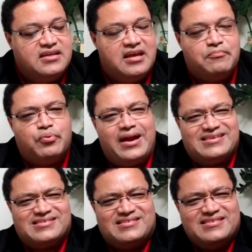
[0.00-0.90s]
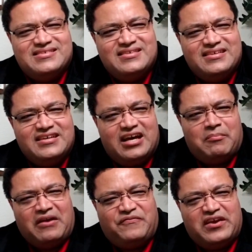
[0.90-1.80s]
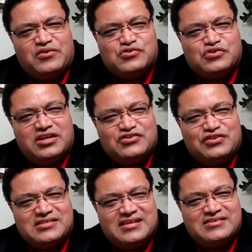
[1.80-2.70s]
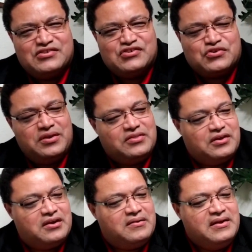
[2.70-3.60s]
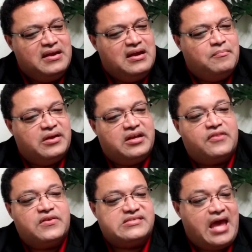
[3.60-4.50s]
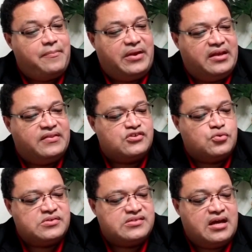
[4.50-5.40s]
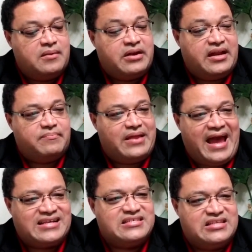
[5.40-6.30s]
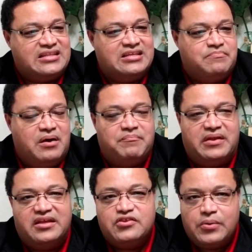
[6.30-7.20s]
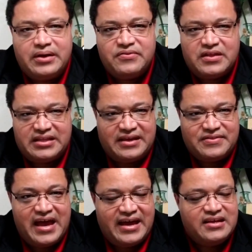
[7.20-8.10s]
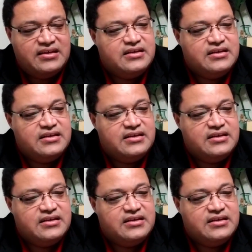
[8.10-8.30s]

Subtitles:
impressed. My fingers are touching the sides of the screen there, but nothing's happening. So it's I'm not accidentally bumping into anything like that.